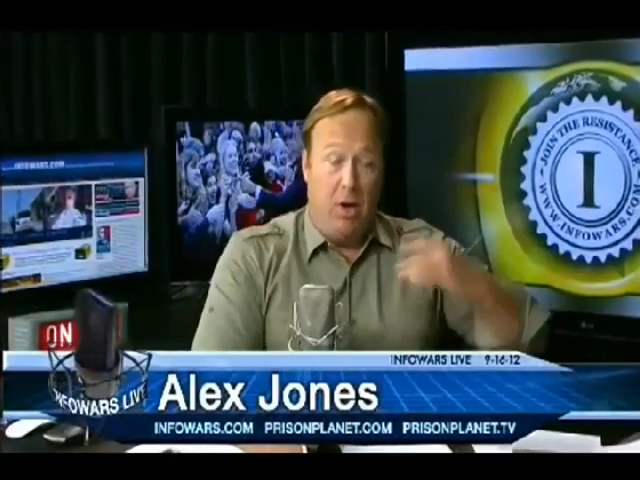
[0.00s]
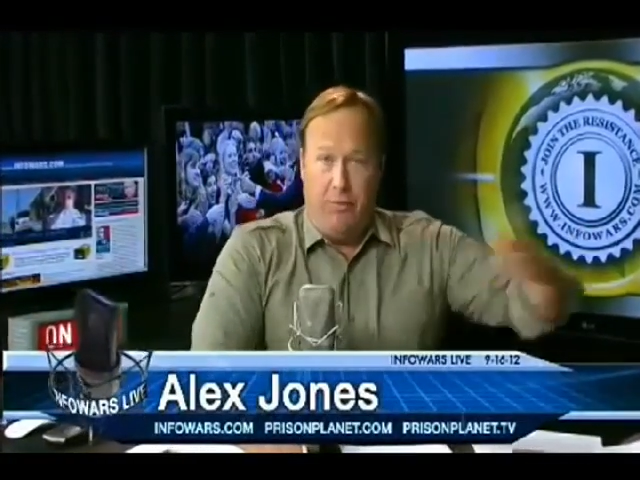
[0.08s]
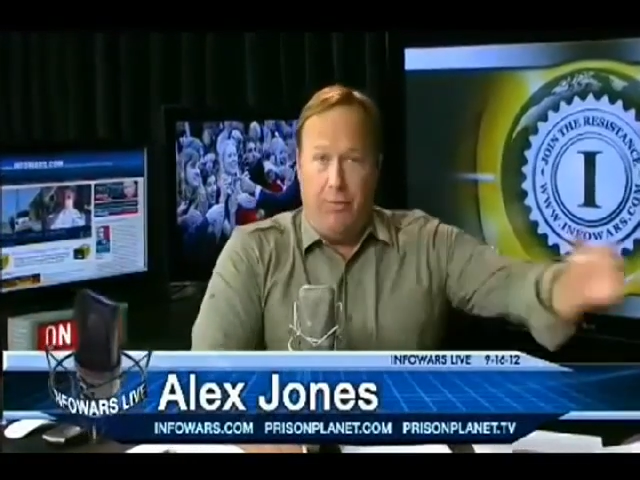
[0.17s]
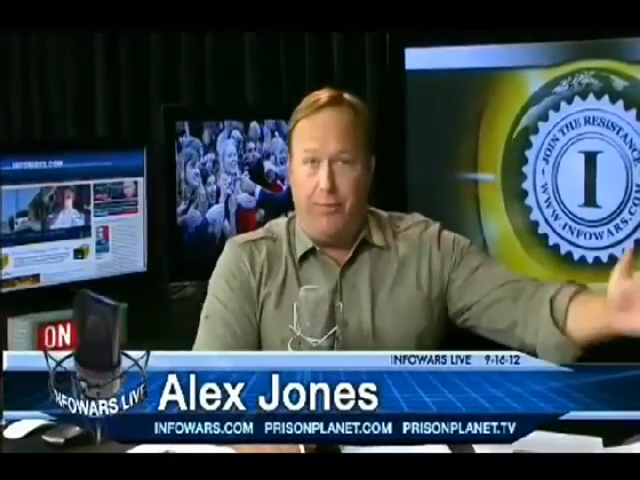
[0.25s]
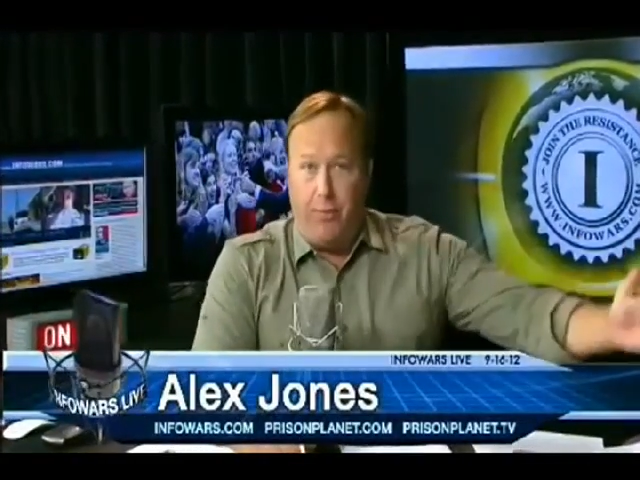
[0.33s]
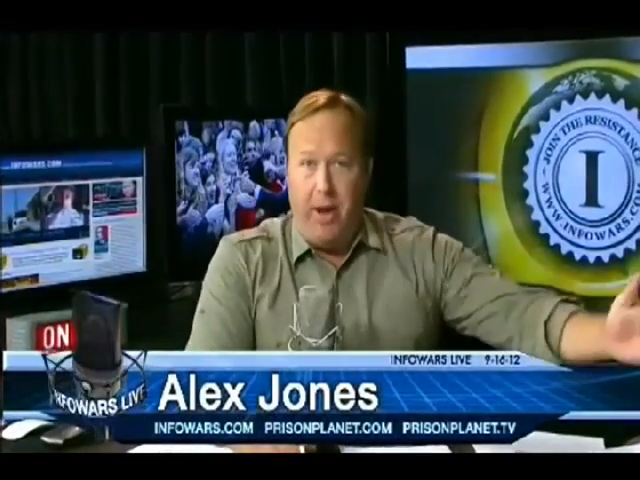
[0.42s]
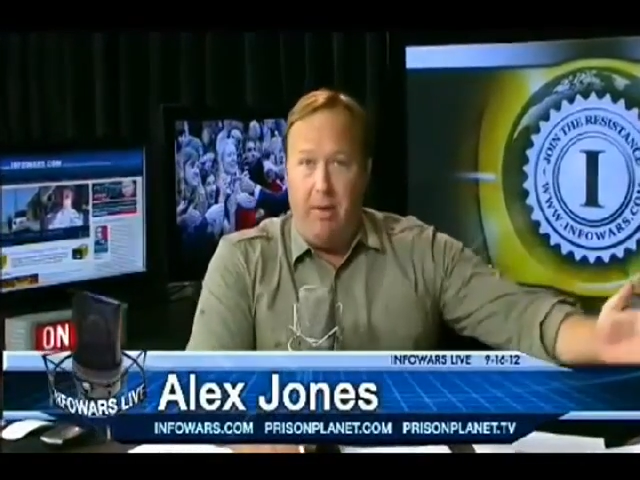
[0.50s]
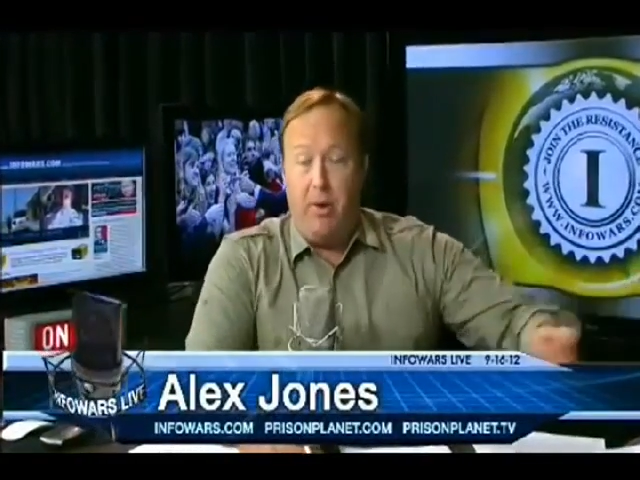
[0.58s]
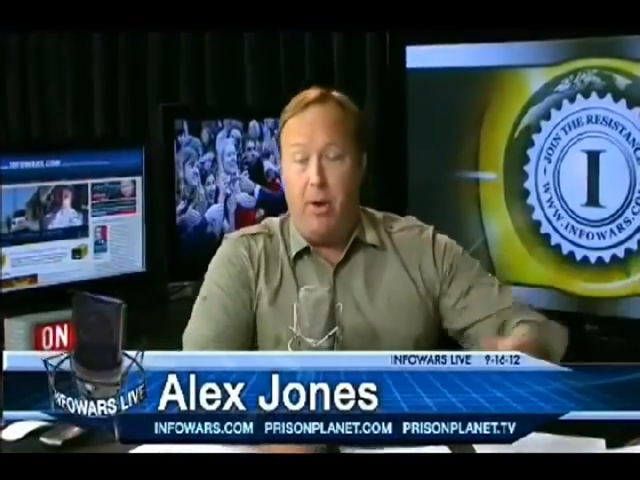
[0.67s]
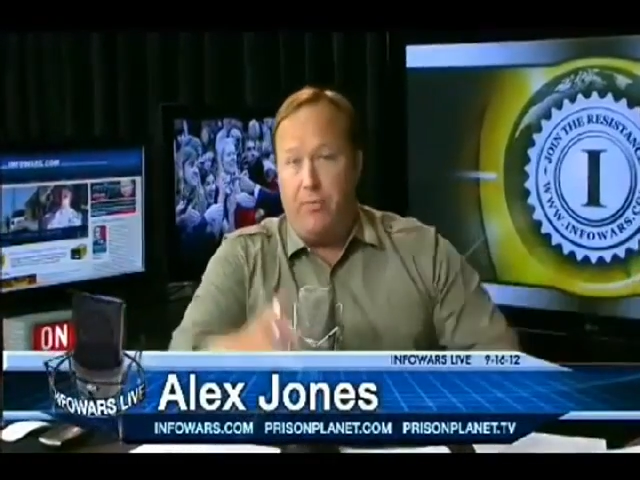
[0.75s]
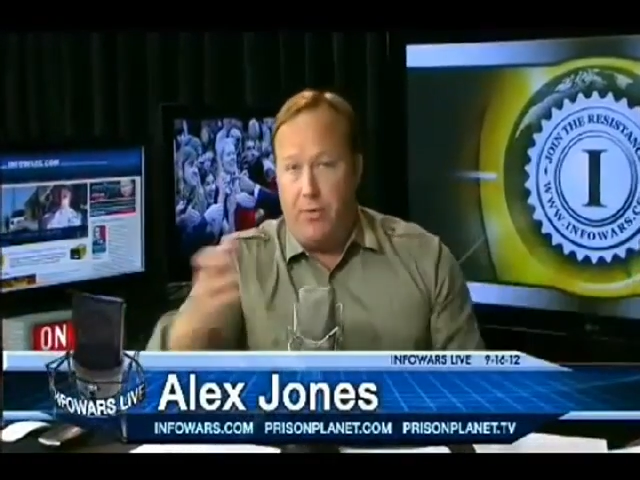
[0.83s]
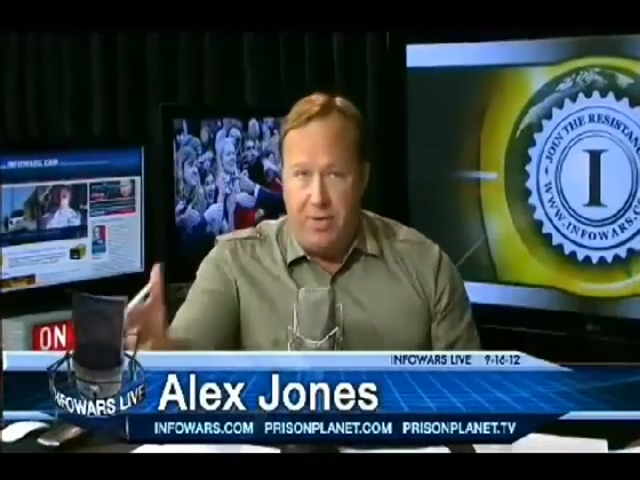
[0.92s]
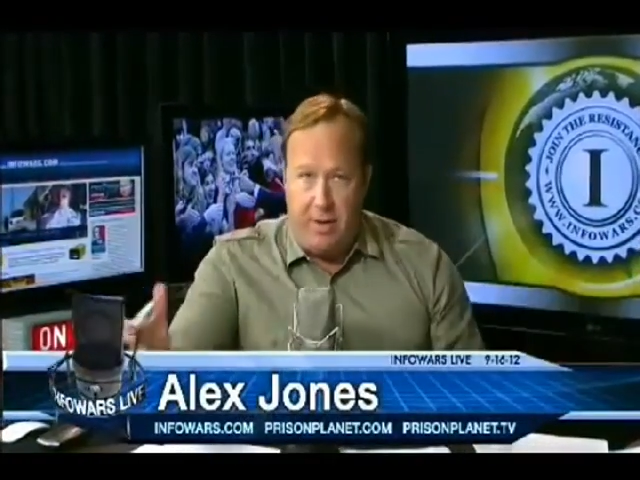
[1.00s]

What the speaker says: You're for freedom or you're for